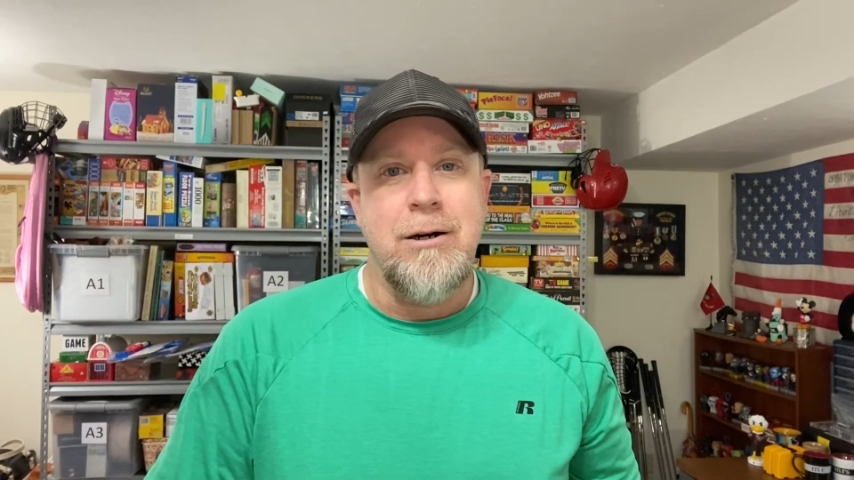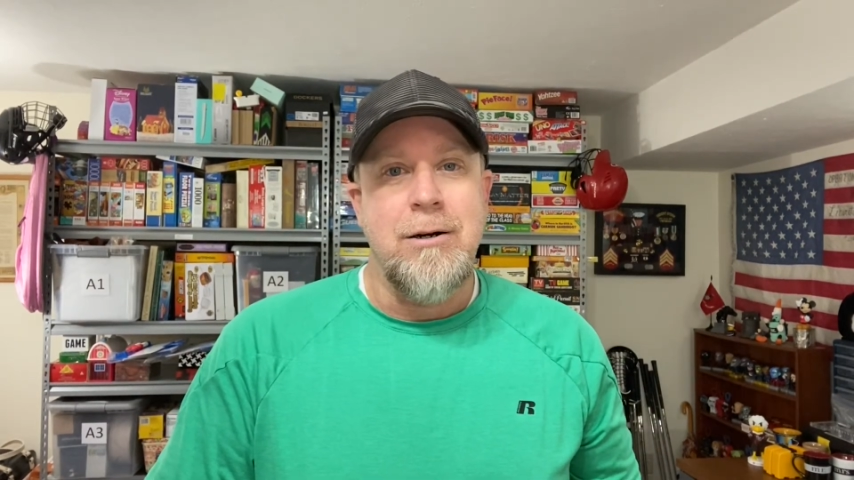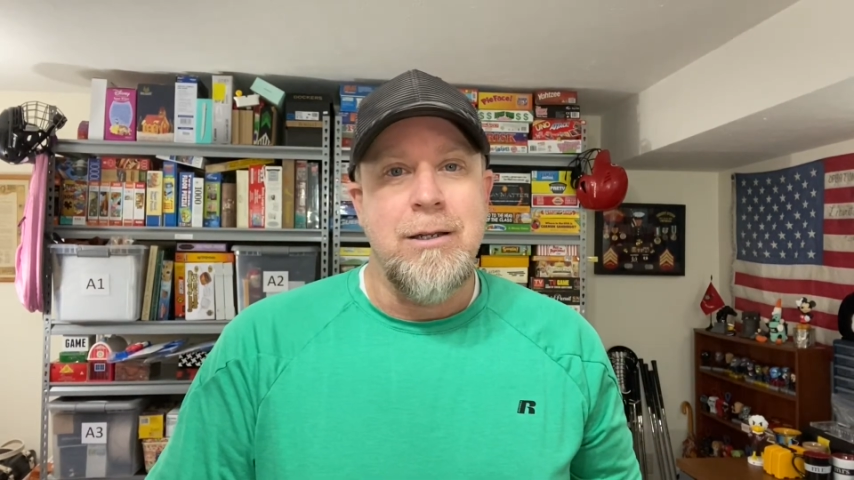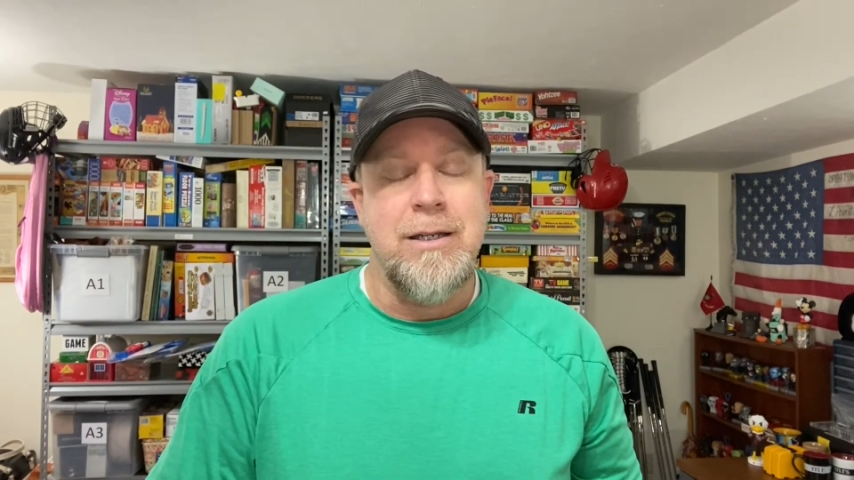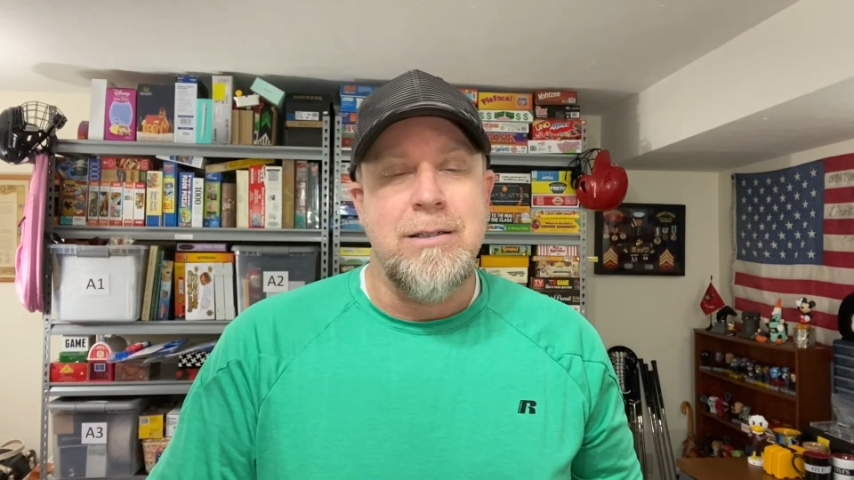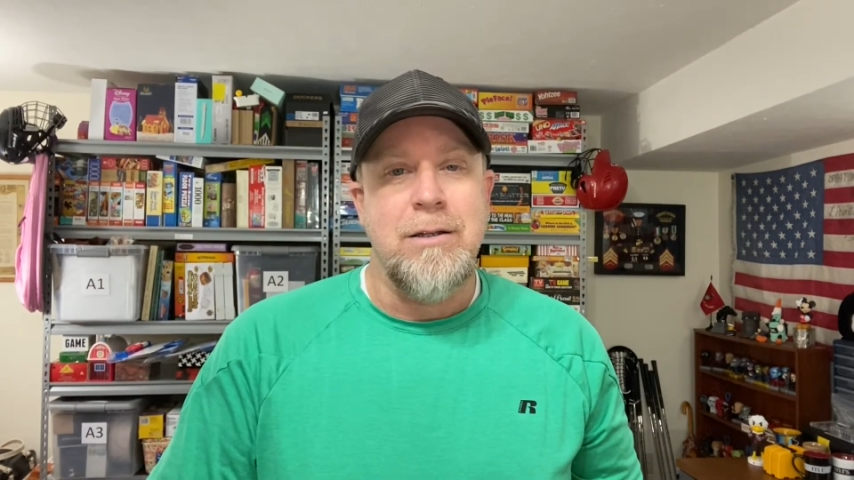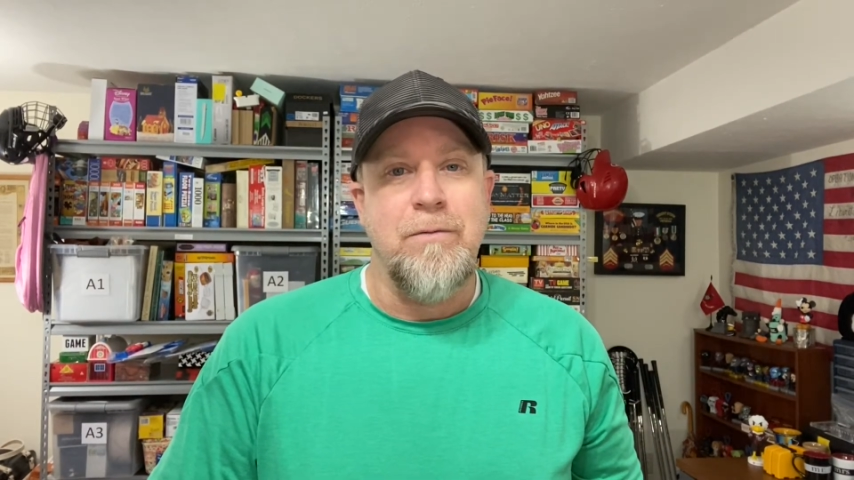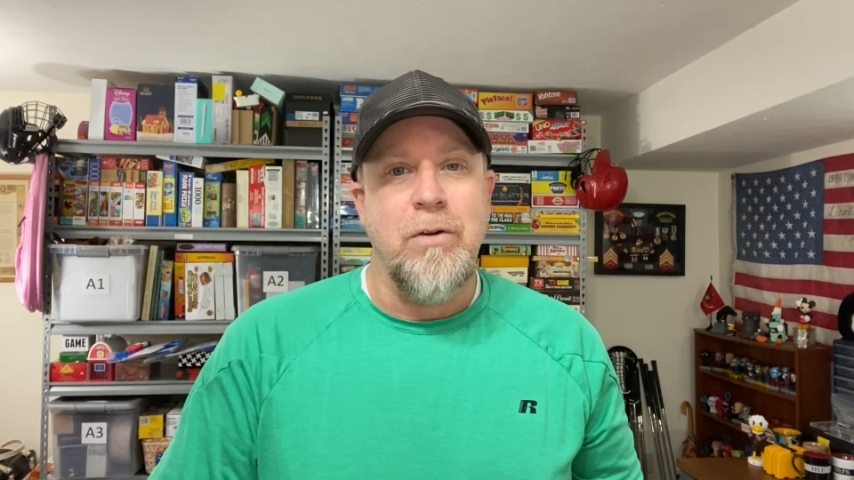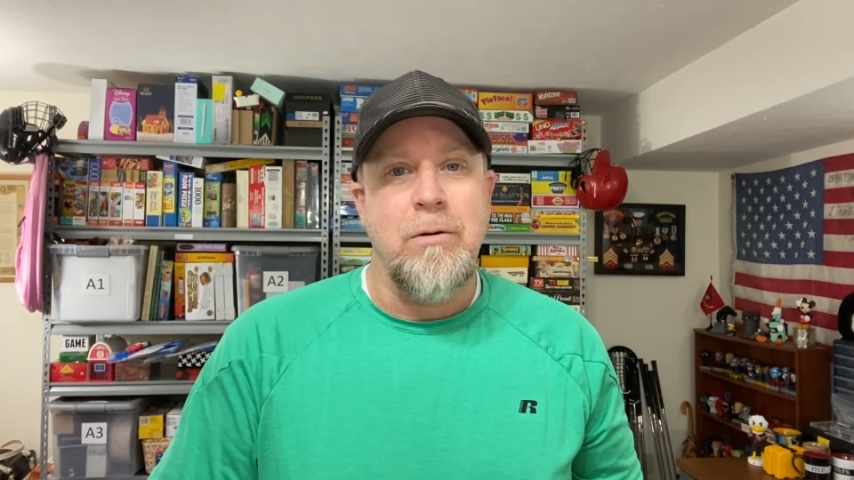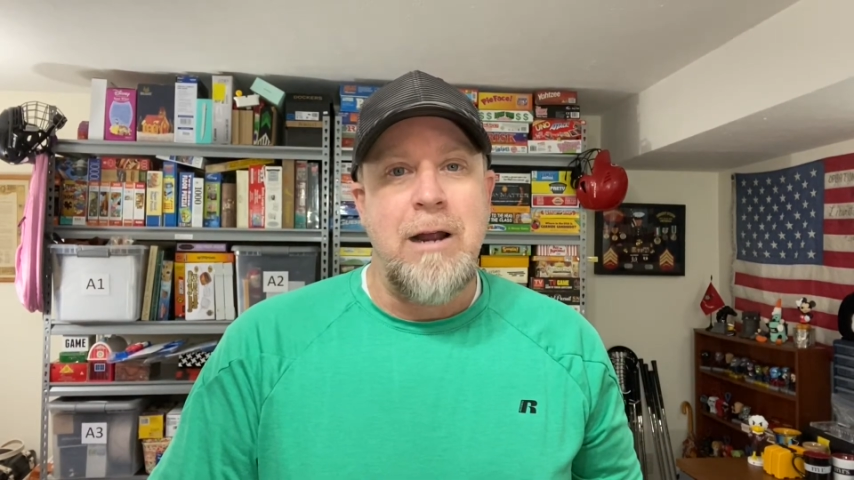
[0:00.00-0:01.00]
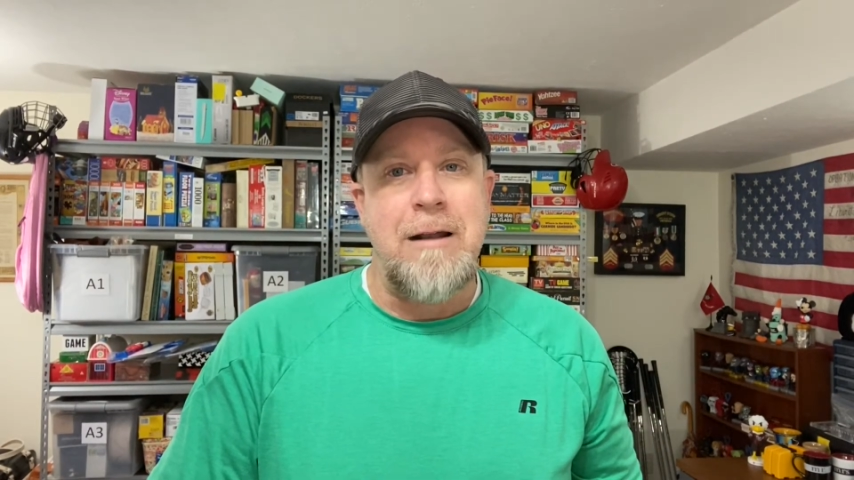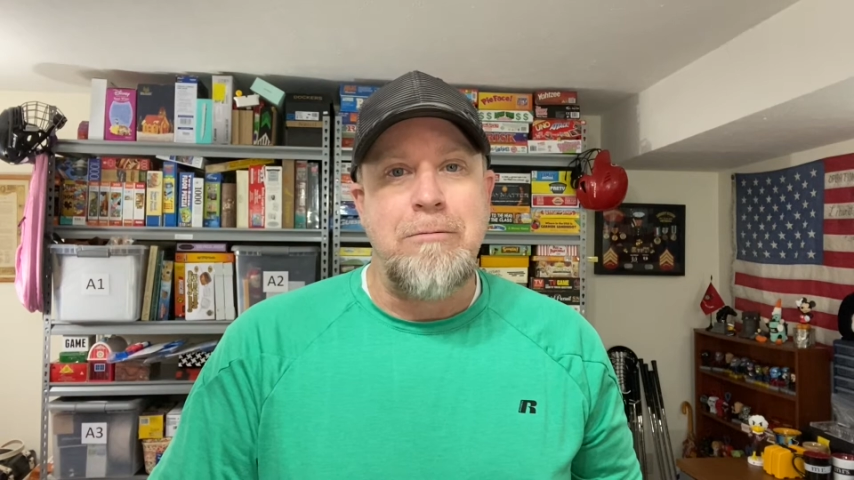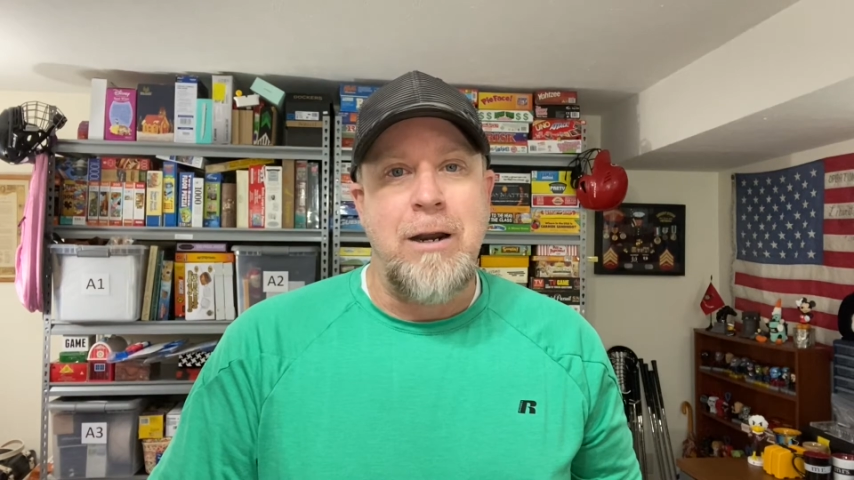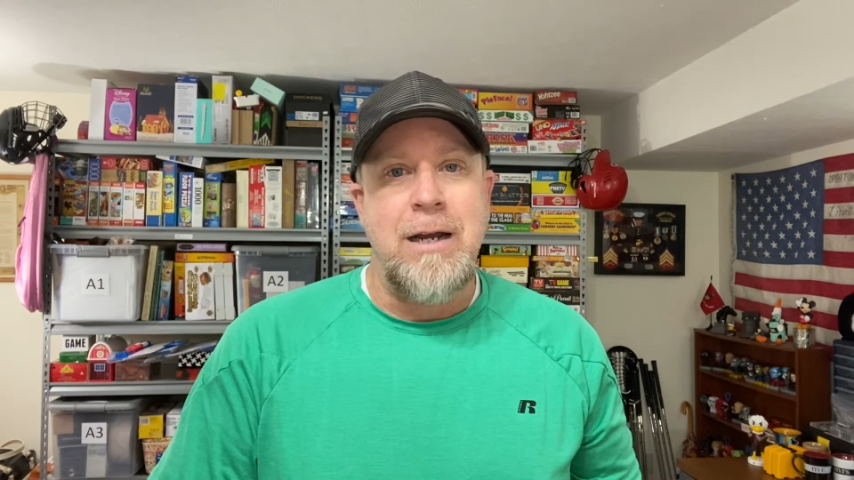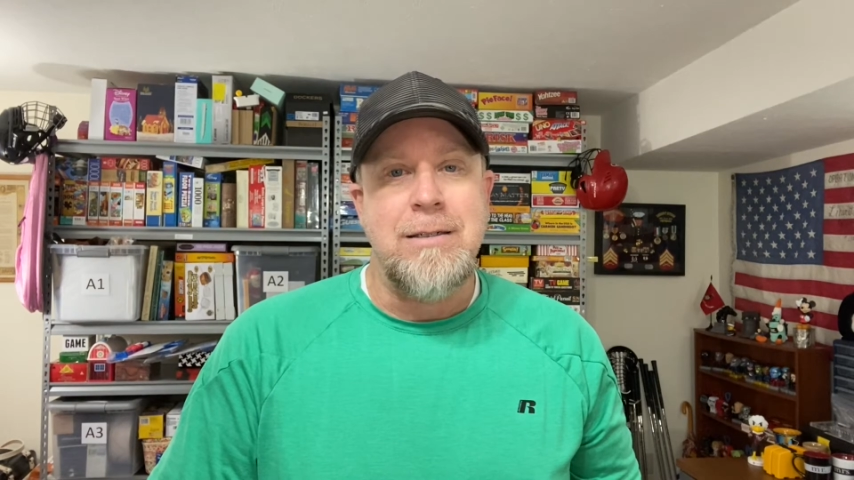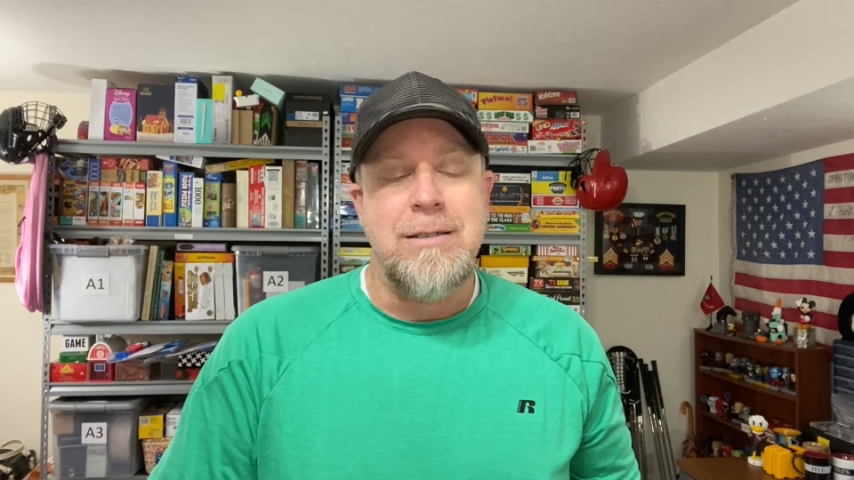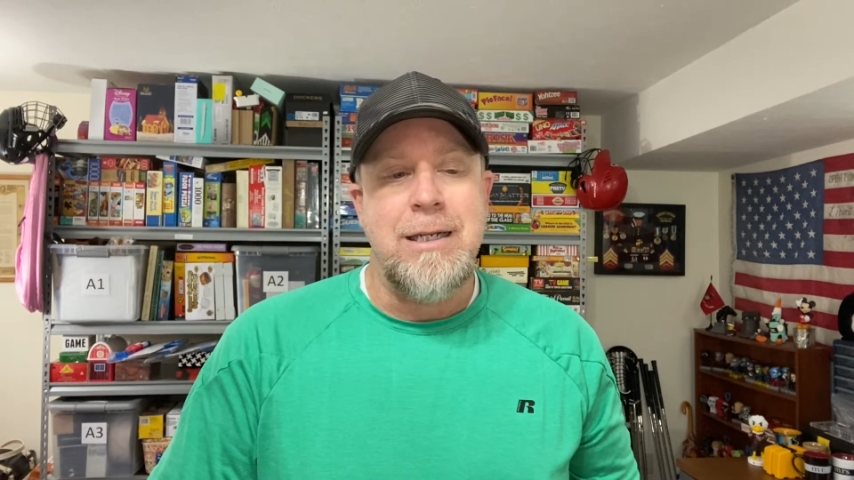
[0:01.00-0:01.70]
listed for the right price.